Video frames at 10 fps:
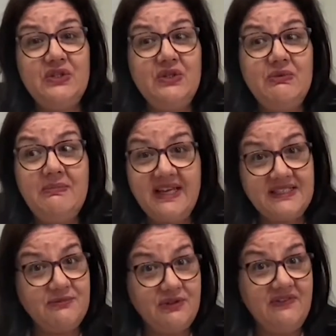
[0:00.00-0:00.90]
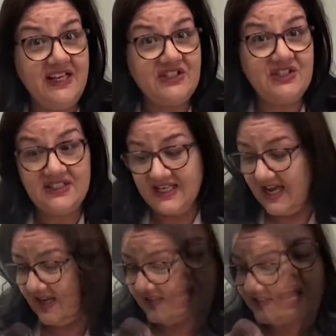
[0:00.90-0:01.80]
to make some reflections
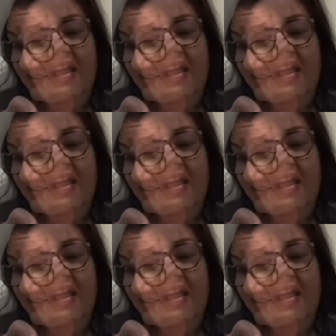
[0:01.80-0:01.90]
cards.